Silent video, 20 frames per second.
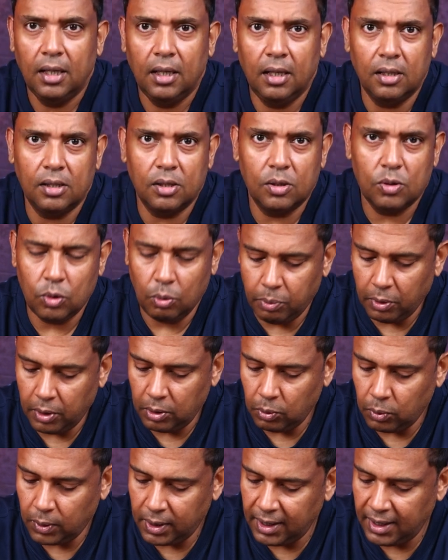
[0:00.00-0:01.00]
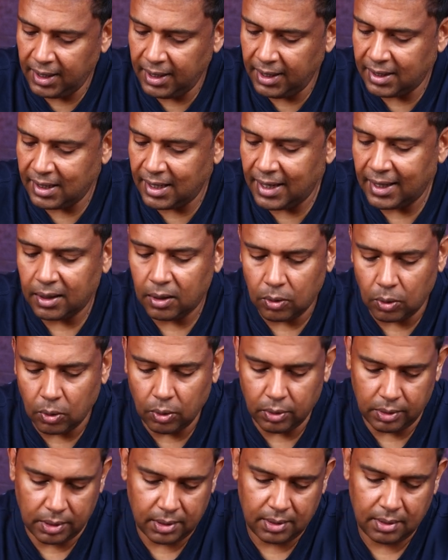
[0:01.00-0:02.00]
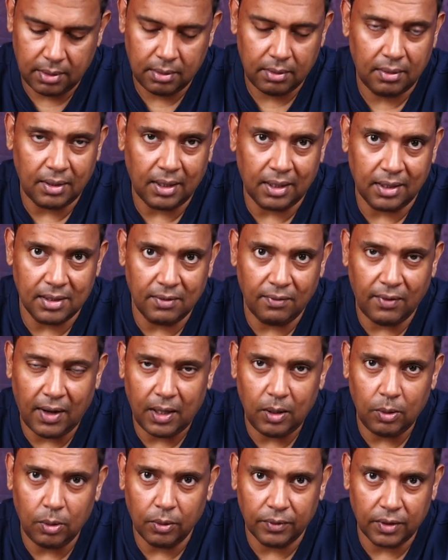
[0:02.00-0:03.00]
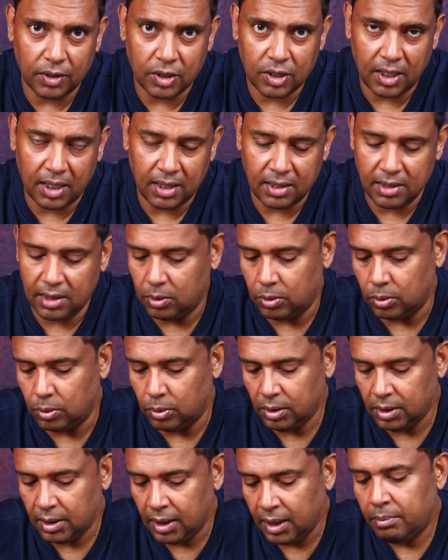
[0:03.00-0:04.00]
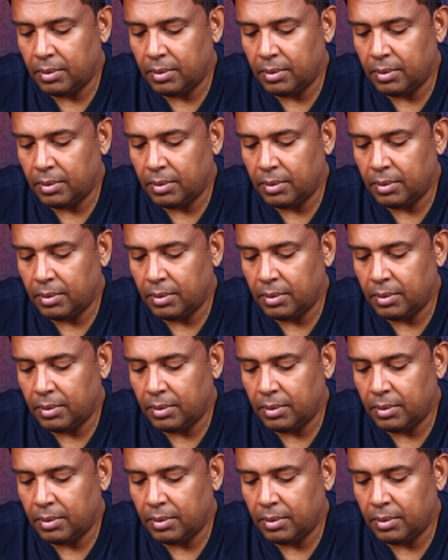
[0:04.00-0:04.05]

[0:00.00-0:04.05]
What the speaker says: it's 2.18 lakh crores. That is the value of the shares they hold.